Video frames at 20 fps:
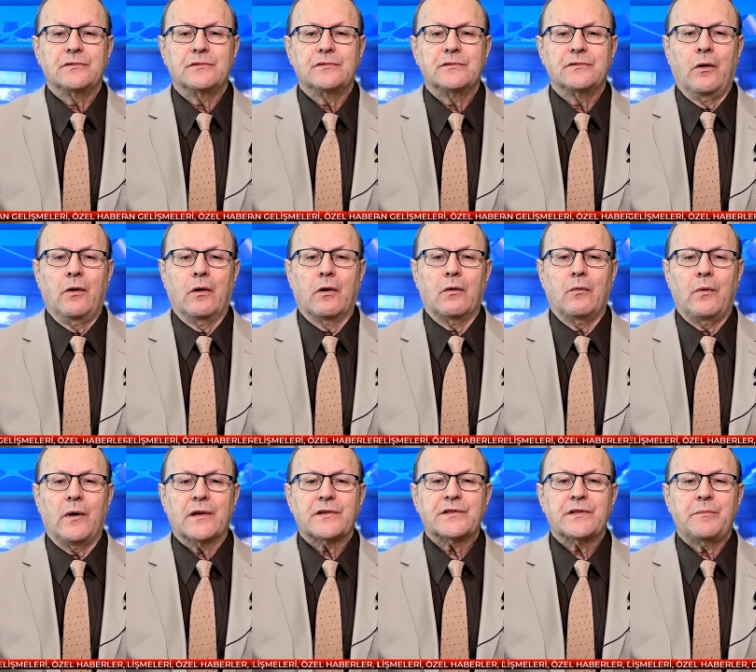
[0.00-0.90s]
Nor
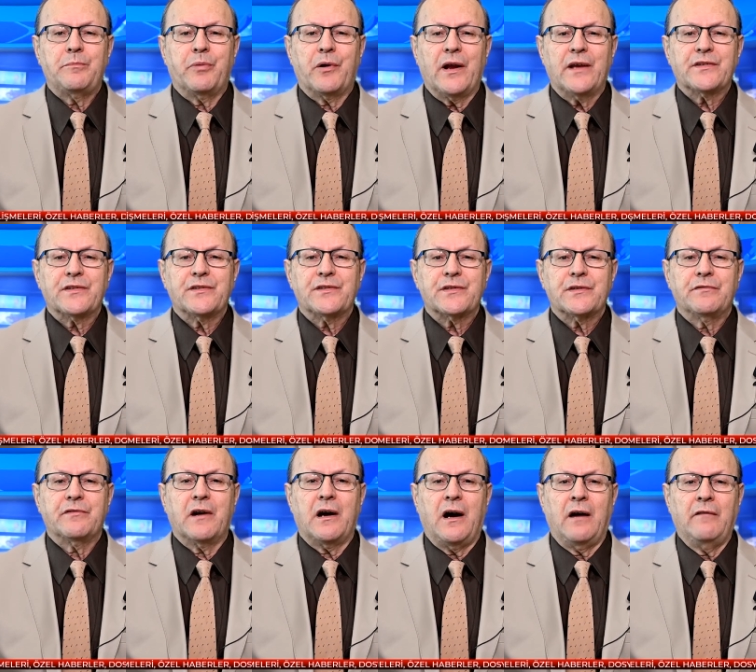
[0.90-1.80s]
was the presence
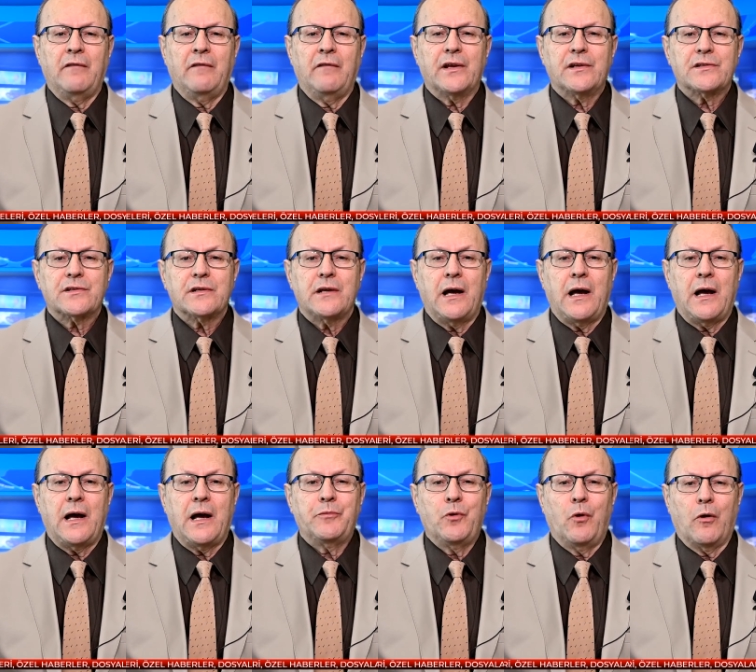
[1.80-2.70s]
of convicts
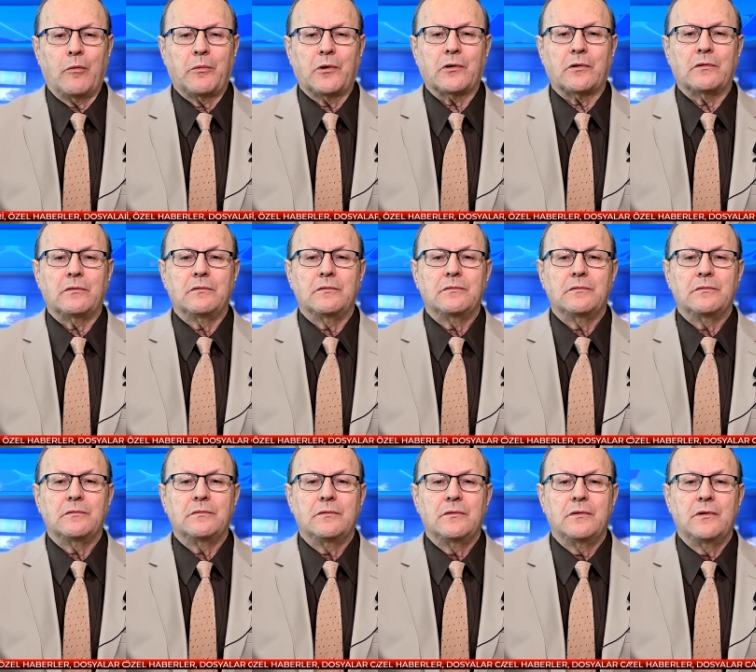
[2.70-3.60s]
abnormal.
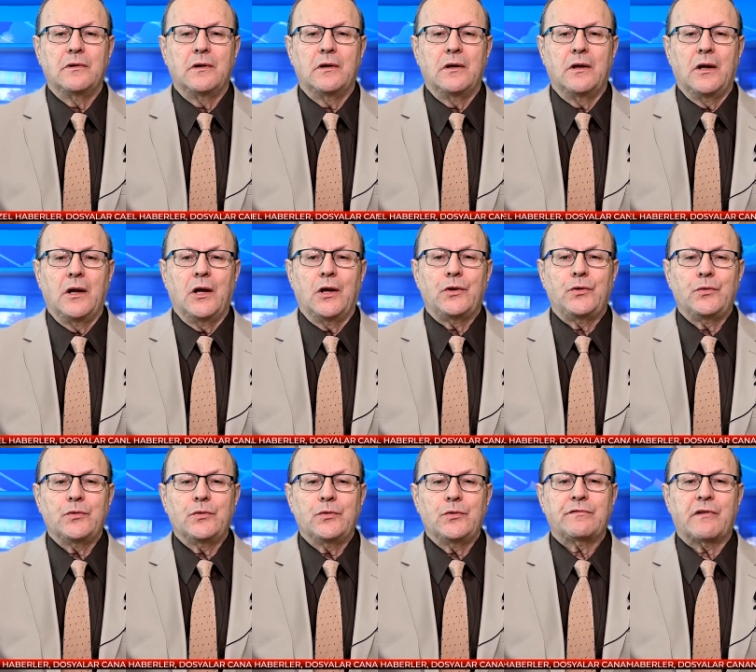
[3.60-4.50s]

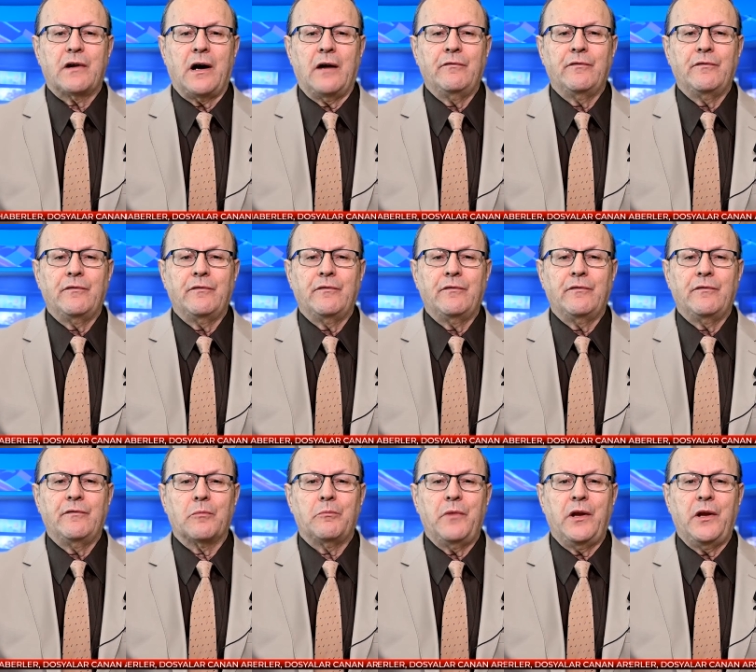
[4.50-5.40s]
Use of convicts
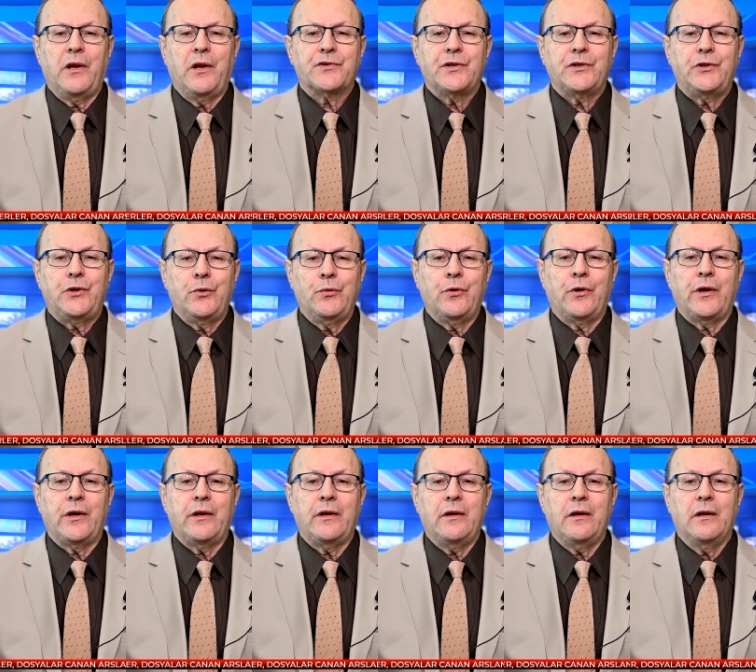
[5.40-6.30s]
for military
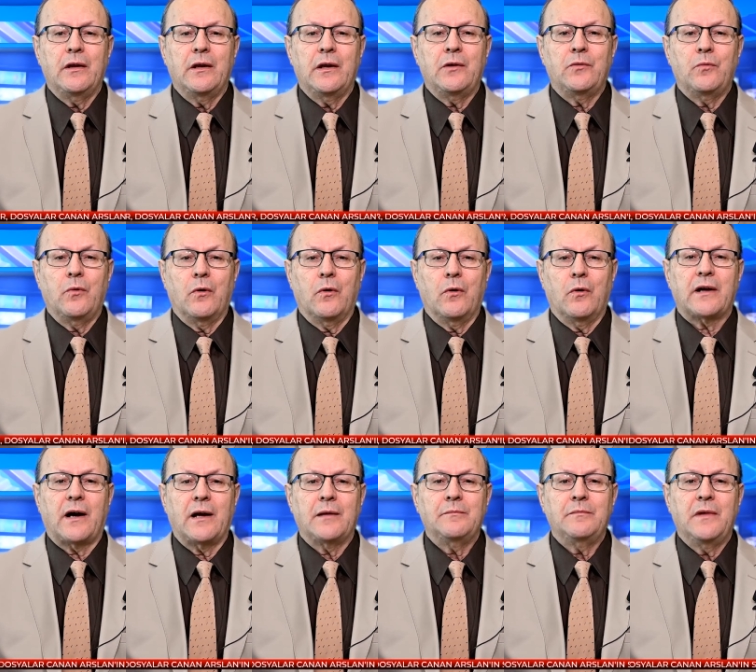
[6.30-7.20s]
duty in
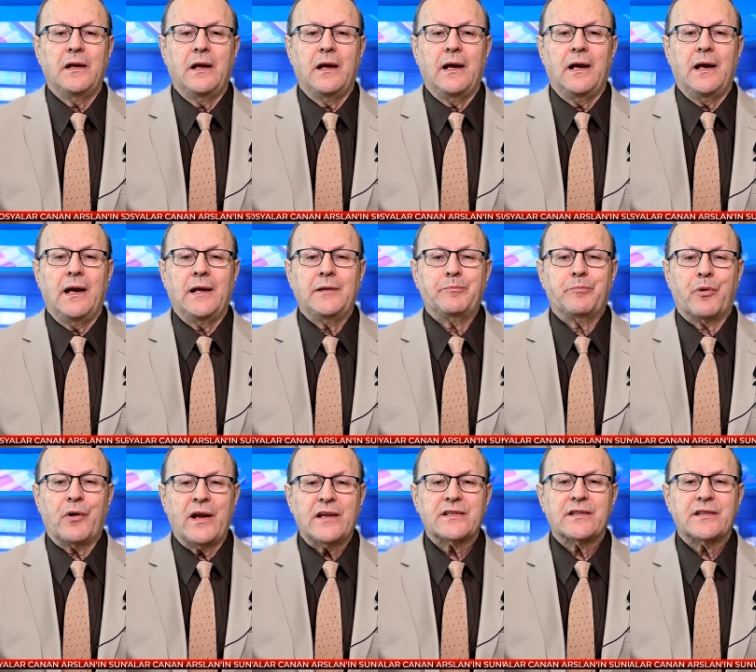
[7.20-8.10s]
wartime had
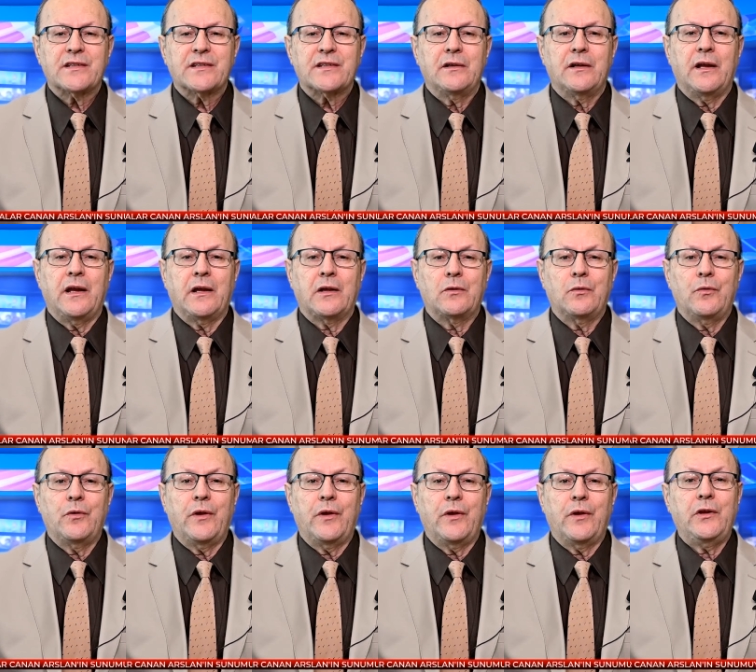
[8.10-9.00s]
precedent,
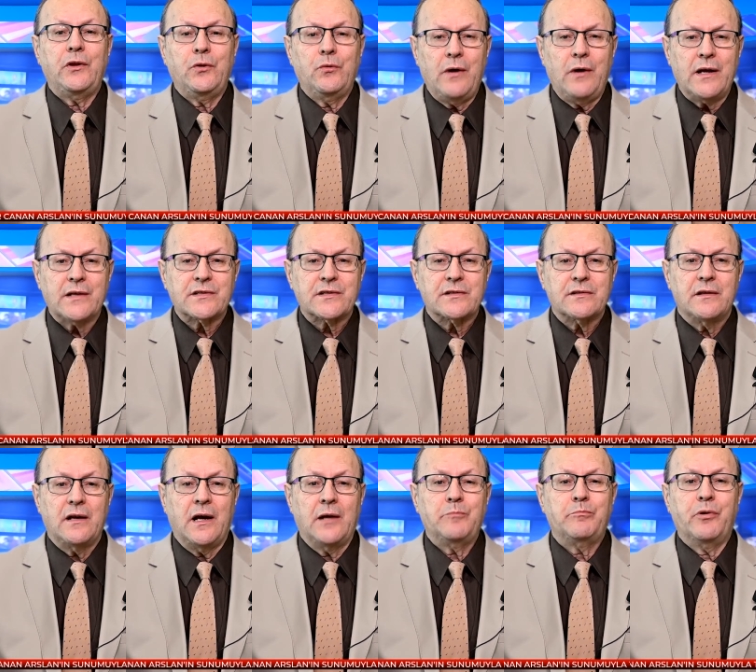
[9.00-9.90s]
including the U S
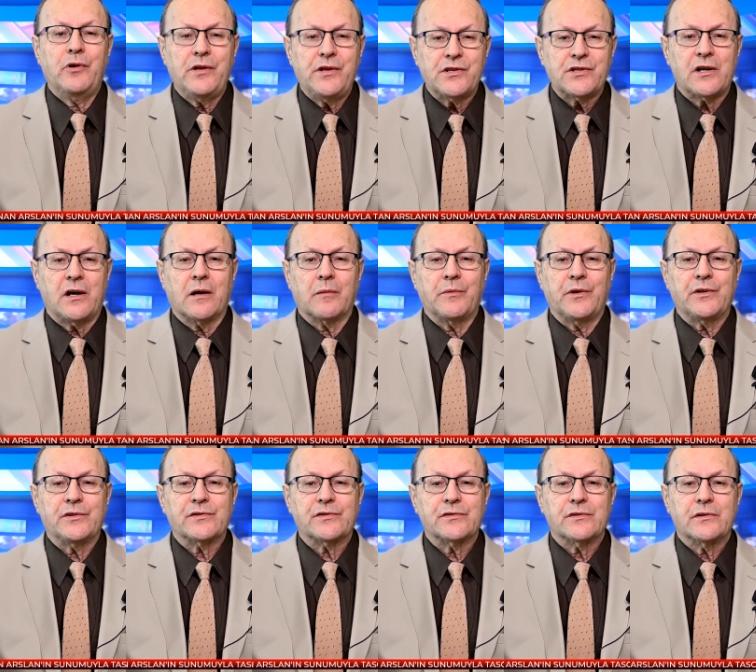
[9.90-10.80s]
and British
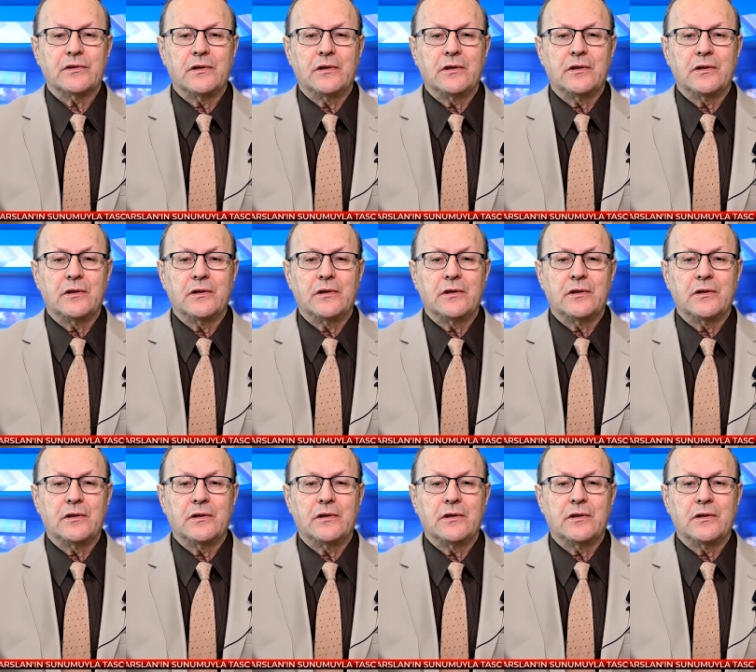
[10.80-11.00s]
armies.